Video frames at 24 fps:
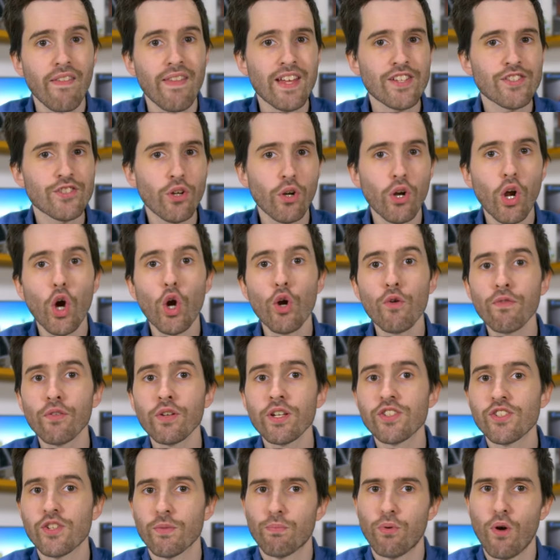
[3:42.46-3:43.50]
That's not
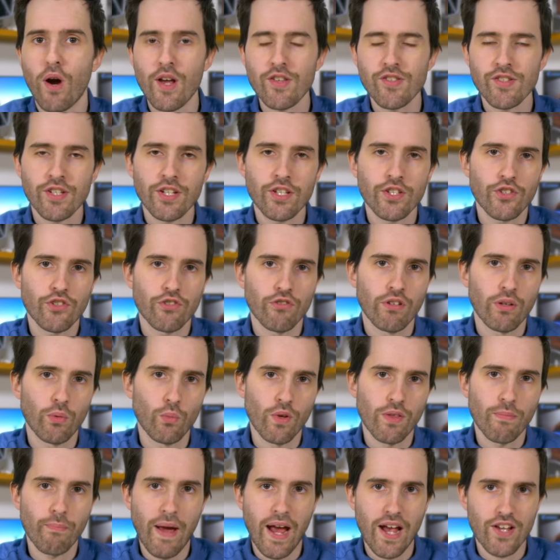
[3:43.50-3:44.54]
overly surprising considering
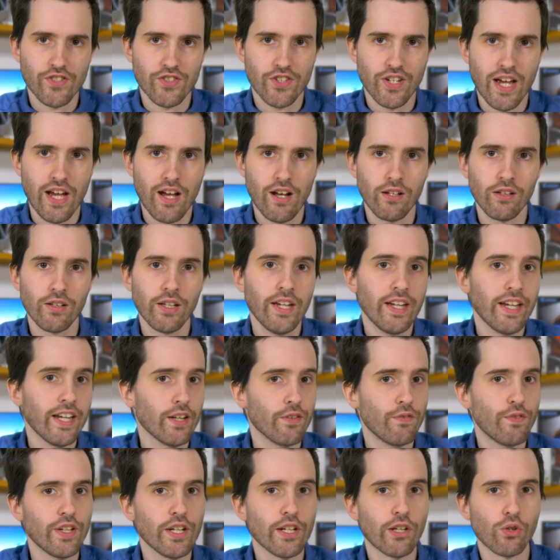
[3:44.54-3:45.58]
with Pascal,
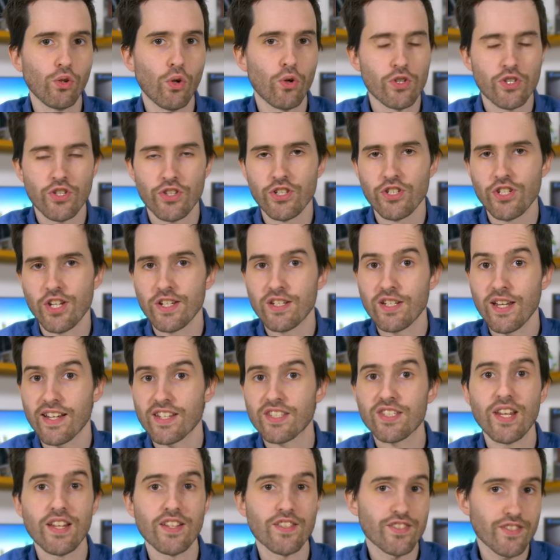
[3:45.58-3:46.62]
Nvidia launched the GTX
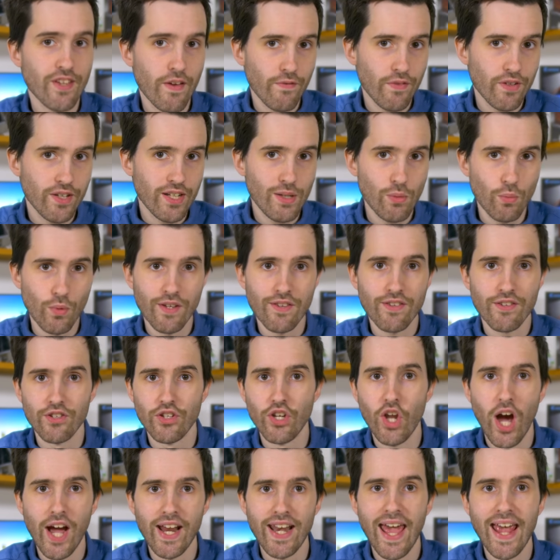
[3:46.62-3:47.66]
1070 with
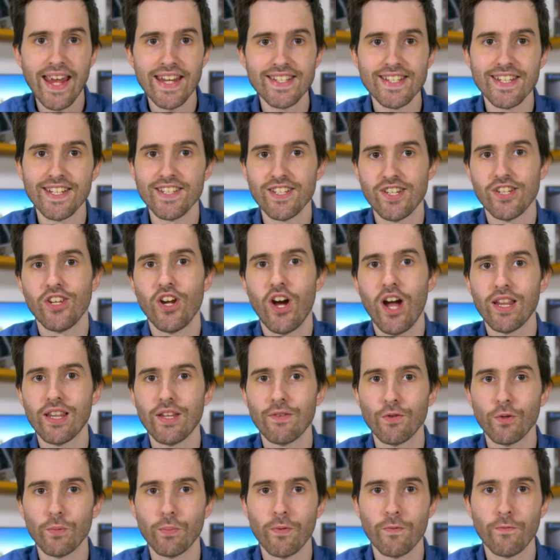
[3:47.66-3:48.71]
980 Ti
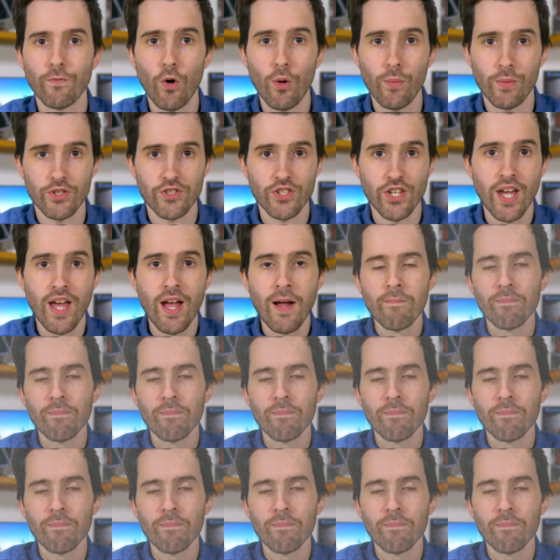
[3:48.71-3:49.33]
level performance.